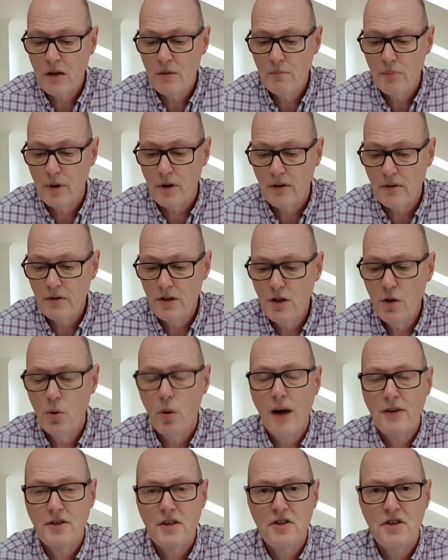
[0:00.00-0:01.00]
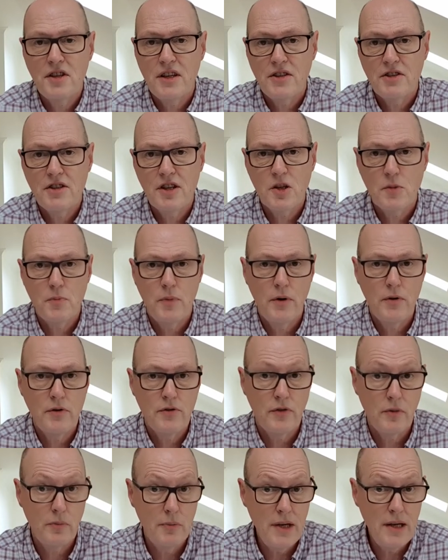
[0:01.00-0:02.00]
but you know, as I say, £6
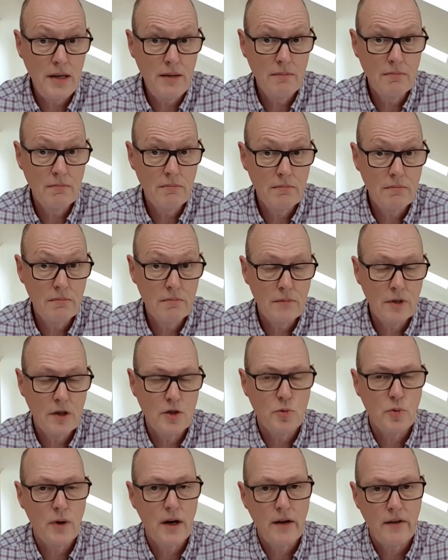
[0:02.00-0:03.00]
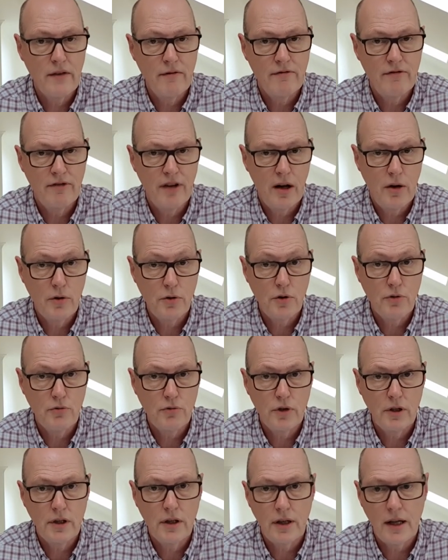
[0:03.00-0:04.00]
for me is where the value
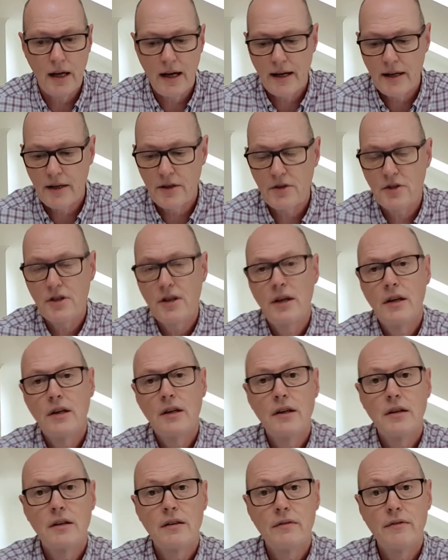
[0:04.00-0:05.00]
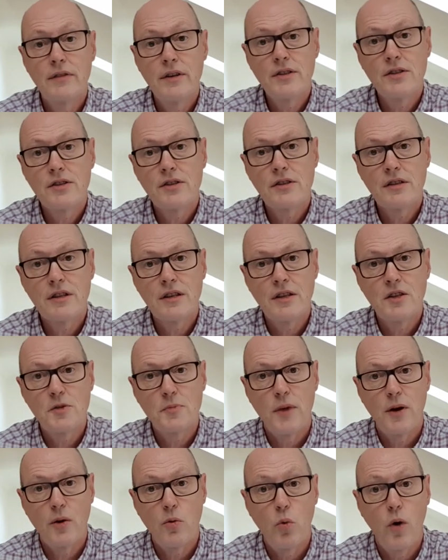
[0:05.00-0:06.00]
really lies. This is
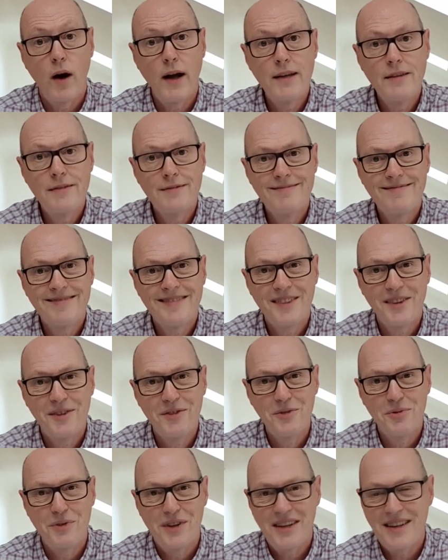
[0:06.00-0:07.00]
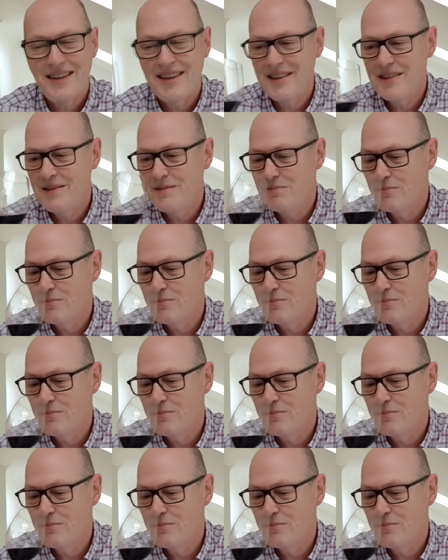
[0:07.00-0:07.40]
my wine of the week.